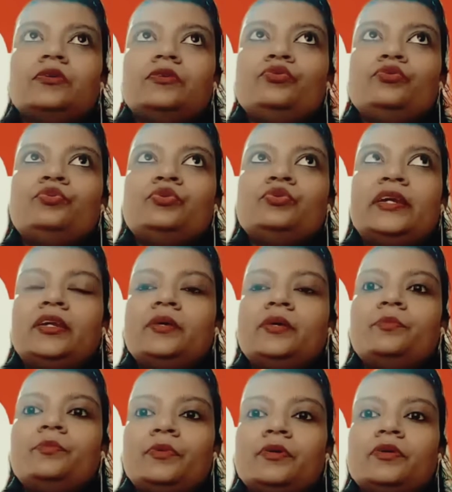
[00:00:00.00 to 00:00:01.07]
to set up
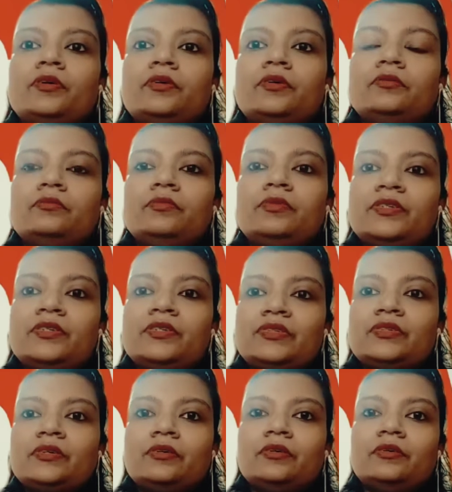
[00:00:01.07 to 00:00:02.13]
this
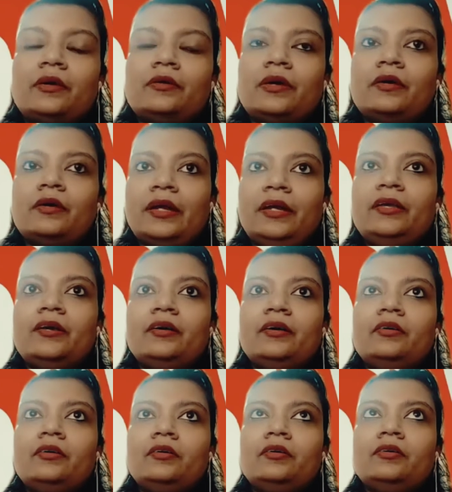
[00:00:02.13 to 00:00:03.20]
idea,
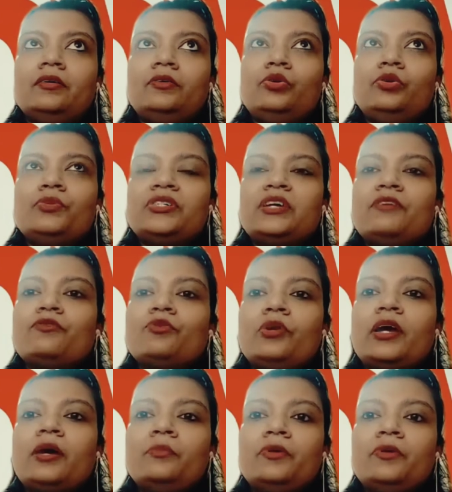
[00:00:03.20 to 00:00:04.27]
you must have
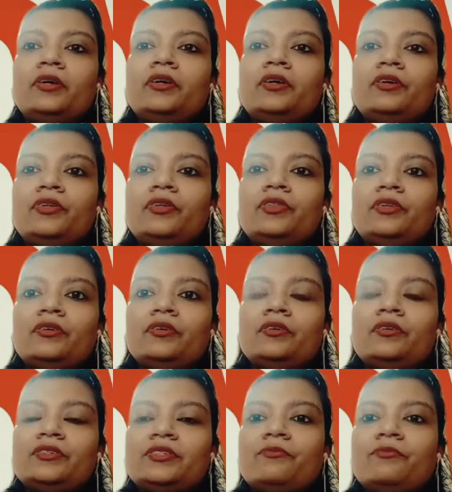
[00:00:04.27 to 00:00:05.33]
collaborated with
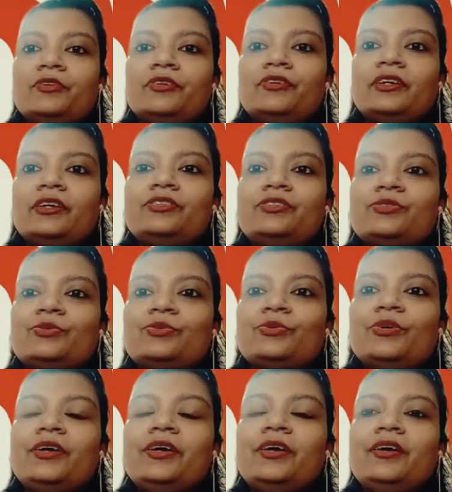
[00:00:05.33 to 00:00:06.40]
someone, right? So
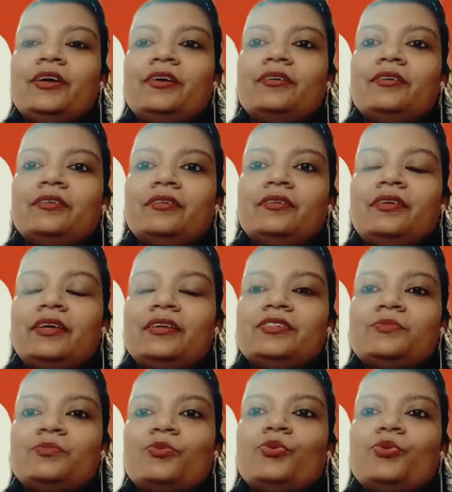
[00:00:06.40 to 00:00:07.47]
tell us
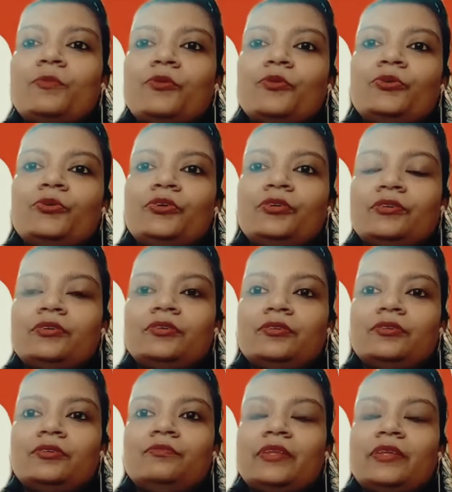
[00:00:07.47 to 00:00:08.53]
more about
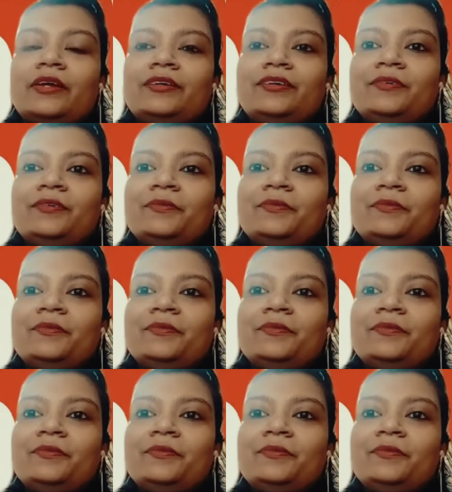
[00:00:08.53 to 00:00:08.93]
that.